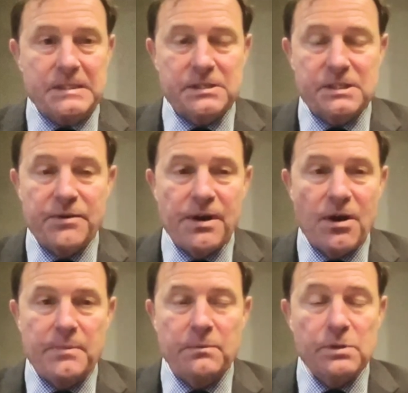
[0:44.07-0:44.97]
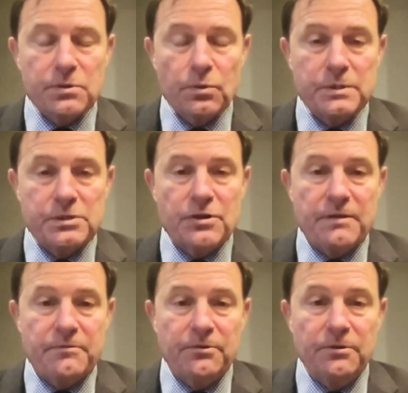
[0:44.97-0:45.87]
The Syrian army was always
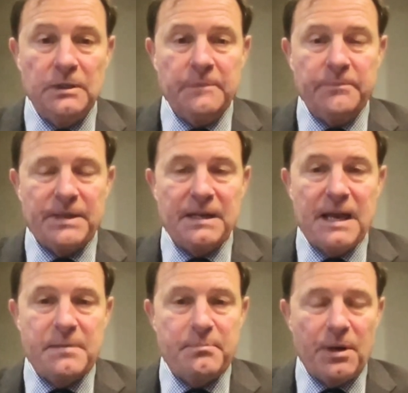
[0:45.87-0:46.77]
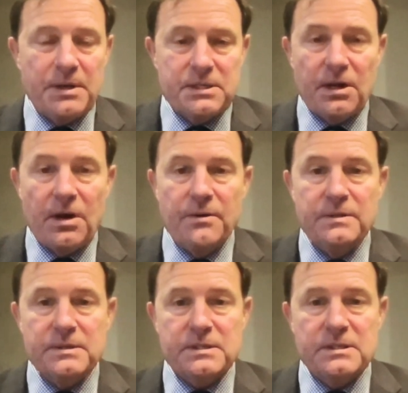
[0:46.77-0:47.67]
dreadful, led by
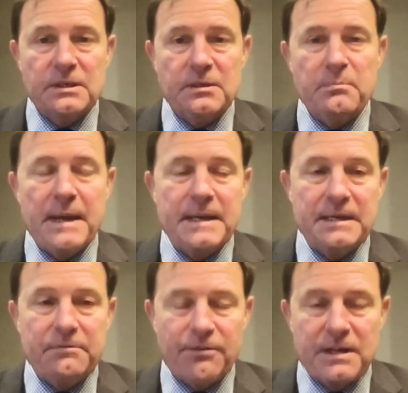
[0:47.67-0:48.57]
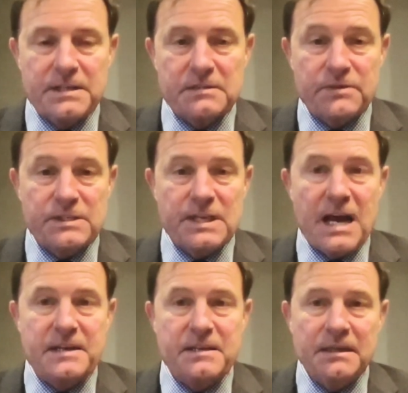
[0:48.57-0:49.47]
tyrants, mainly friends of
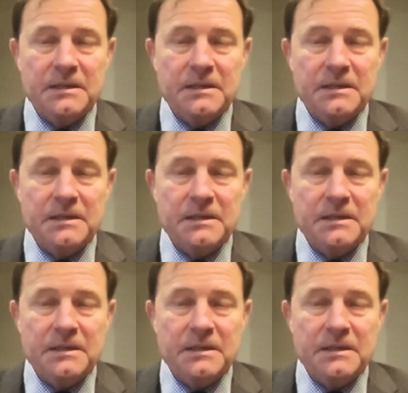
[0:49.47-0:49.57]
Assad.